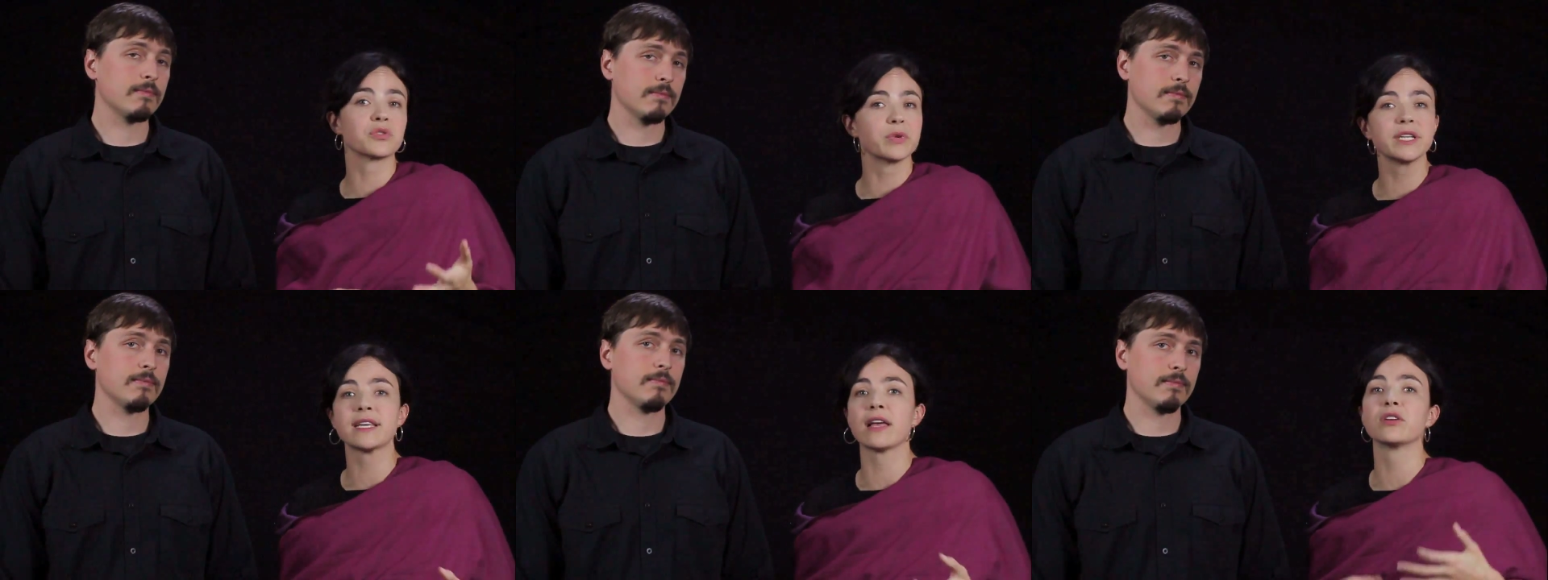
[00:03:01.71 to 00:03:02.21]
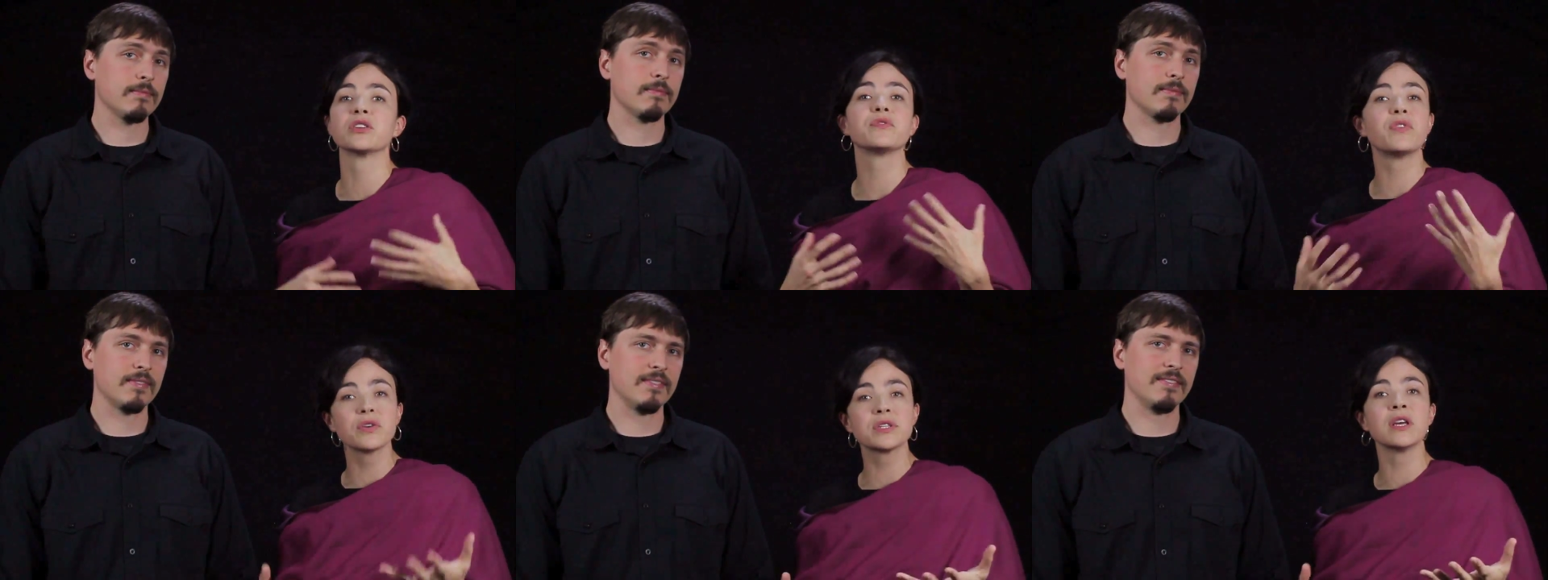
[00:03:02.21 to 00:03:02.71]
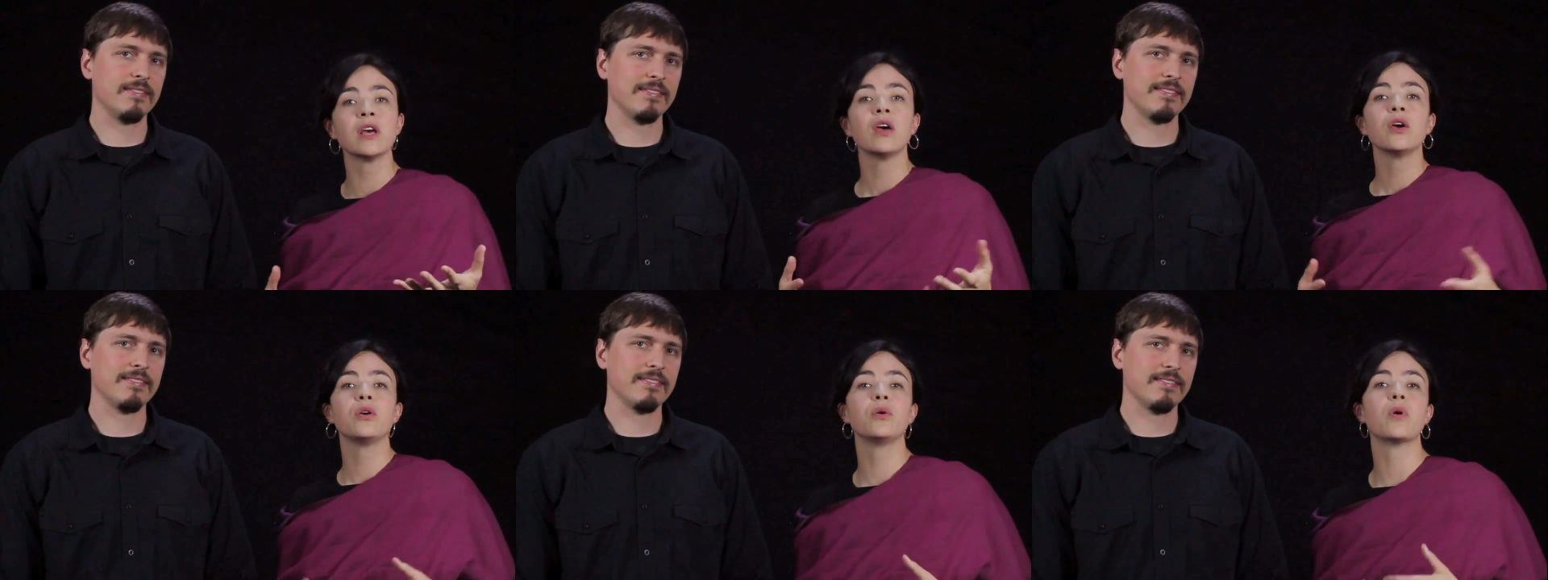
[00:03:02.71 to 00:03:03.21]
Speaker 1: resellers, folks
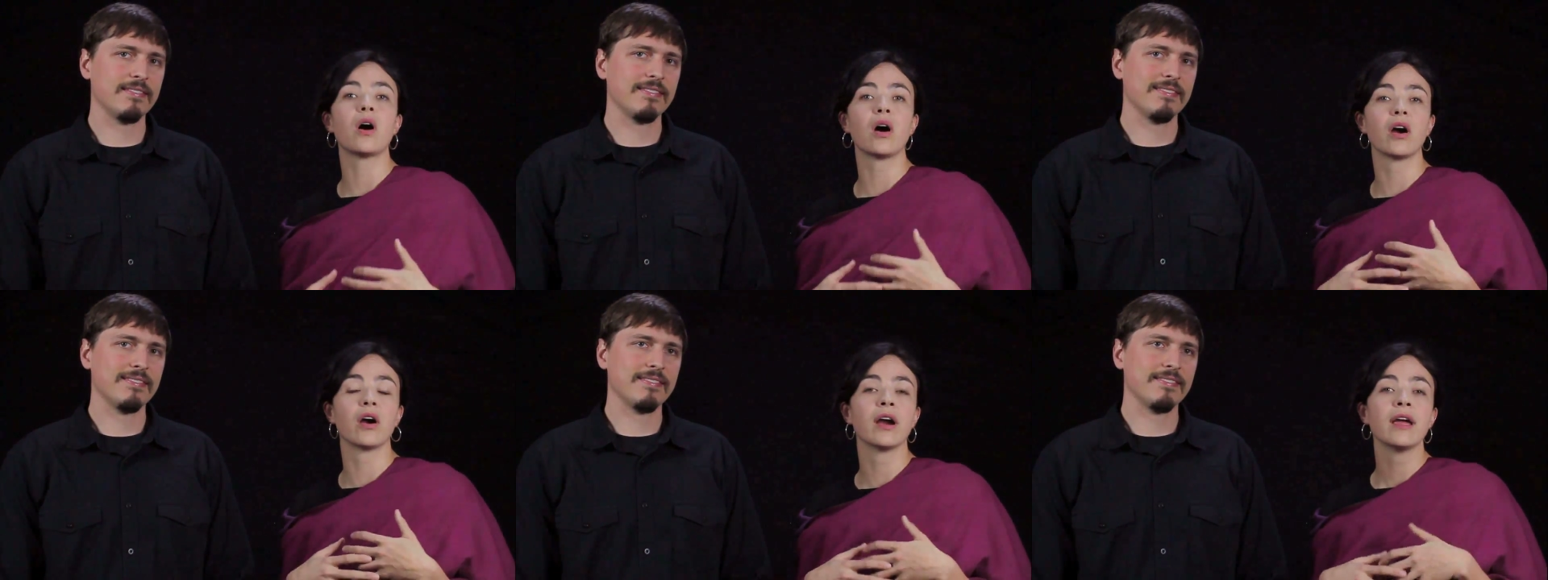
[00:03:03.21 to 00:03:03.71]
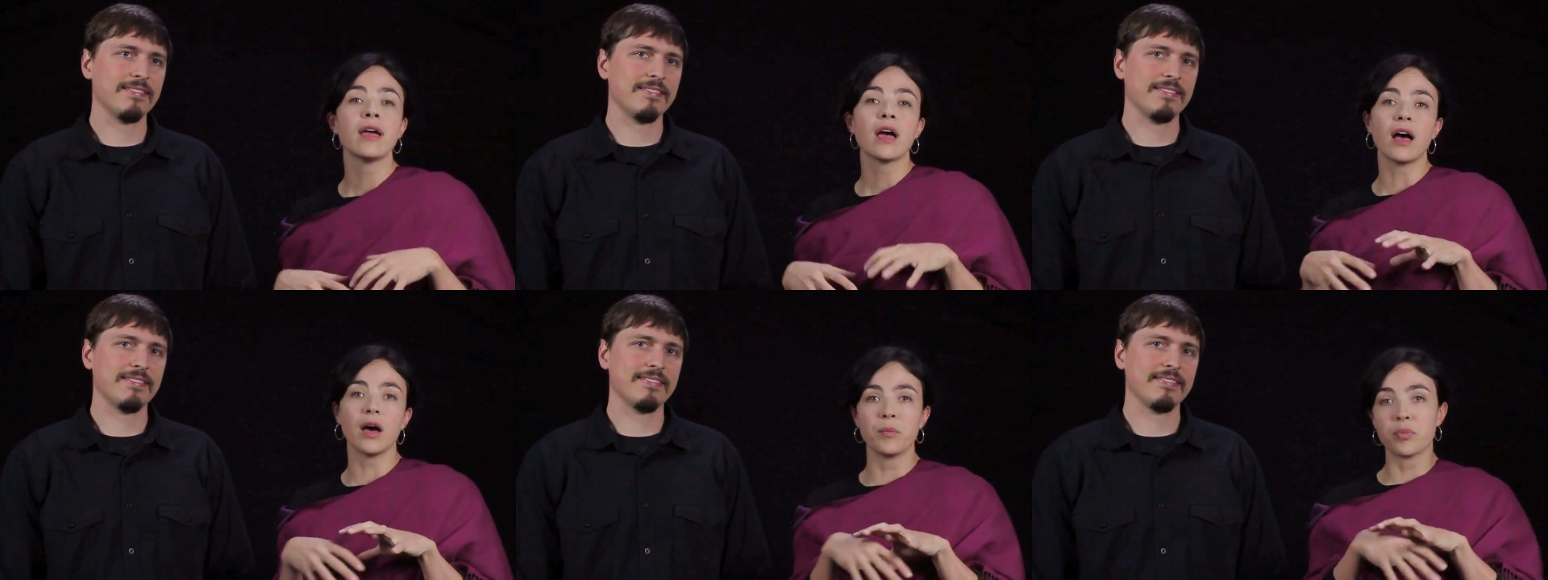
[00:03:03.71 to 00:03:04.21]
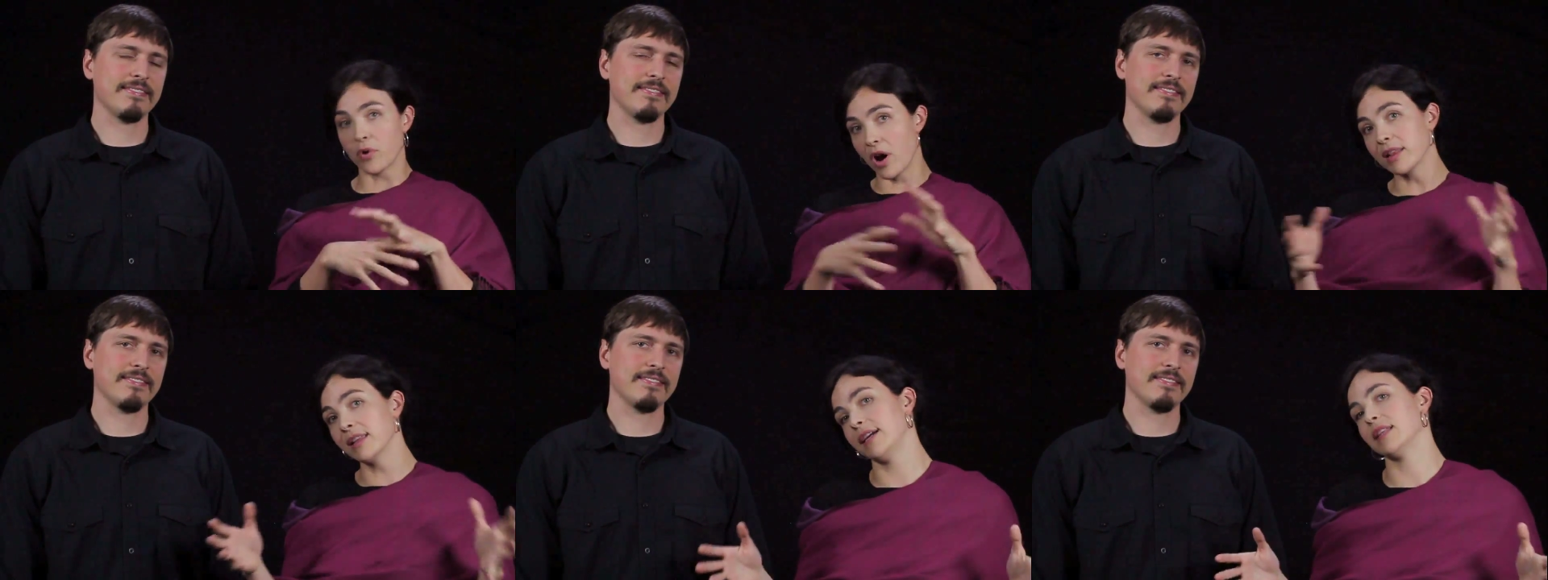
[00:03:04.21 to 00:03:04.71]
who are uh,
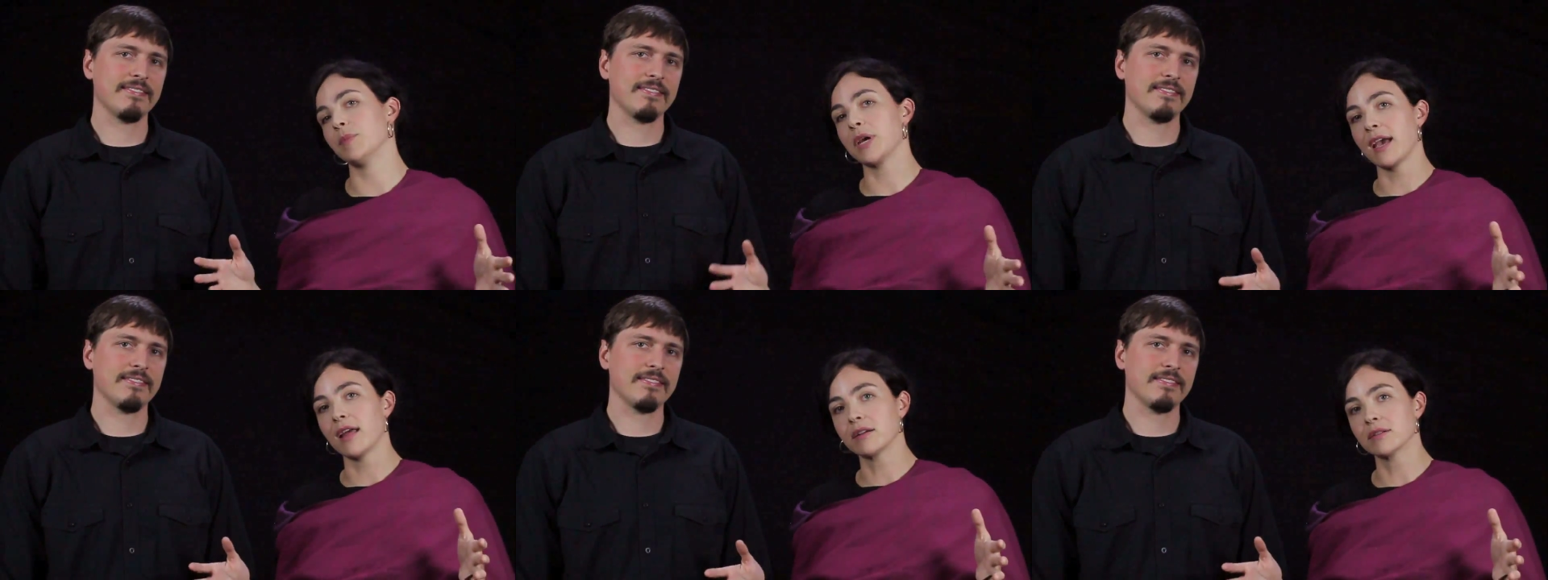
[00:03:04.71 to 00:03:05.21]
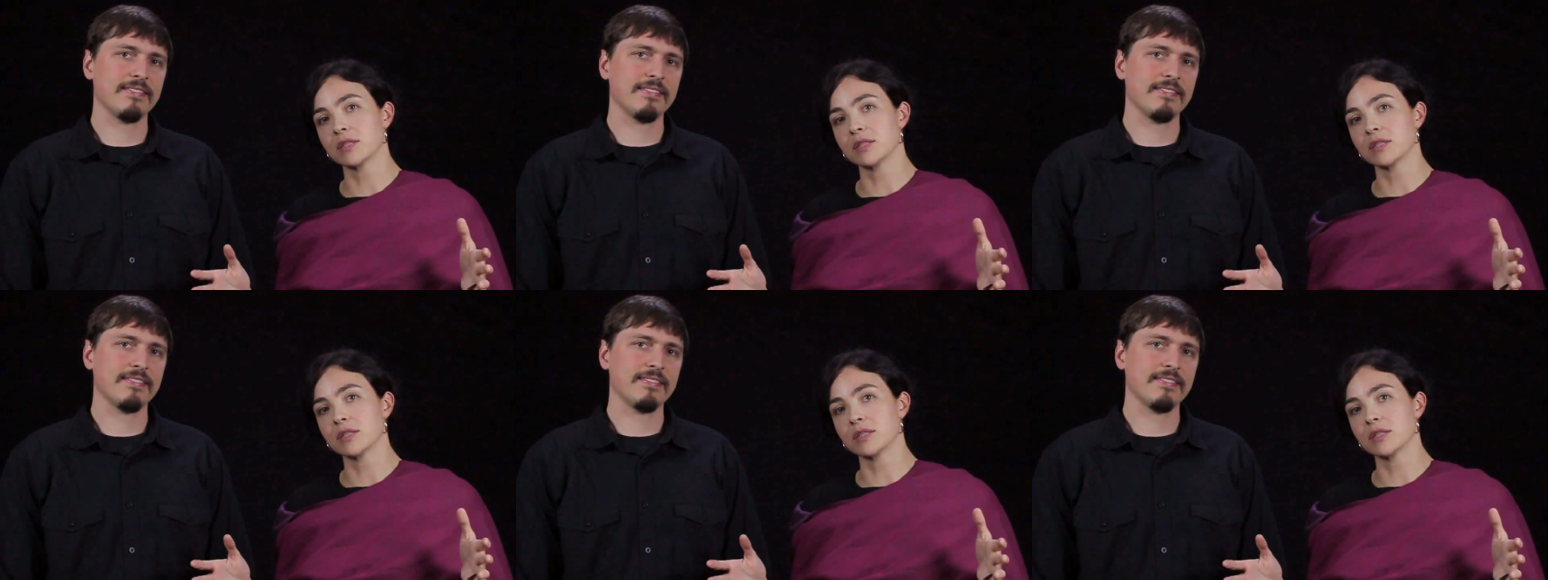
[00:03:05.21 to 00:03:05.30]
broadly in the mechanical